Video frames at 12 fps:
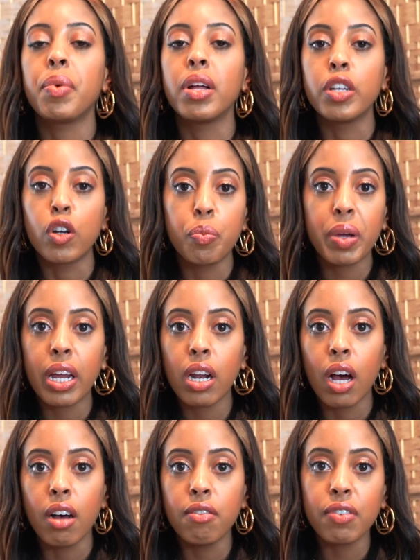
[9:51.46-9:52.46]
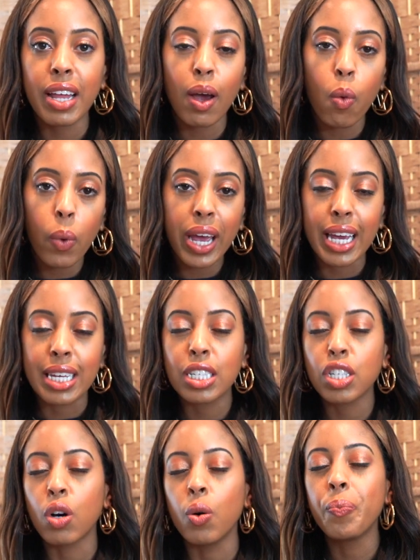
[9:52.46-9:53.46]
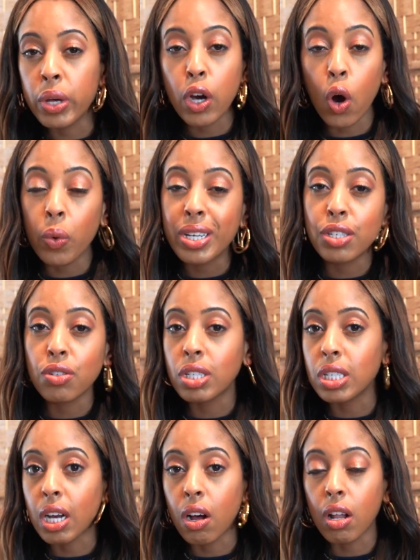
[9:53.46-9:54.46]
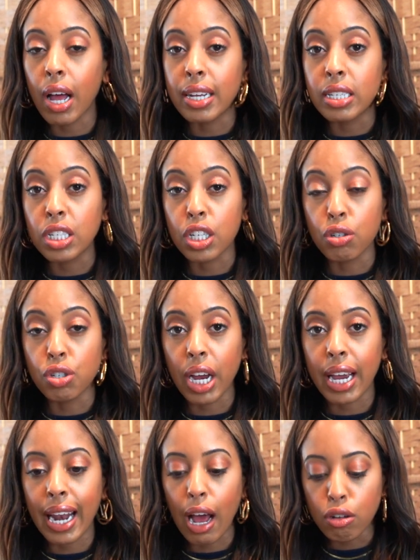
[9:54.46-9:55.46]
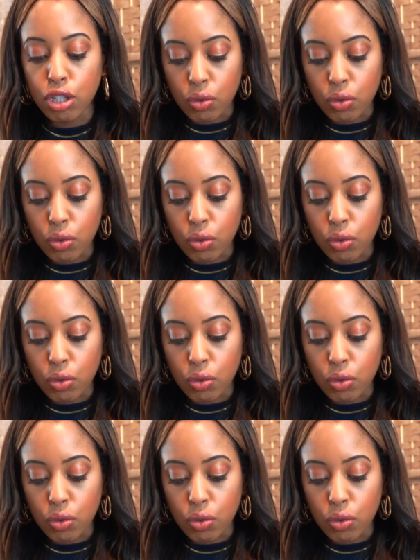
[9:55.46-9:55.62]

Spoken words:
a little bit of like a waist. So we always used to tell clients to go check it out.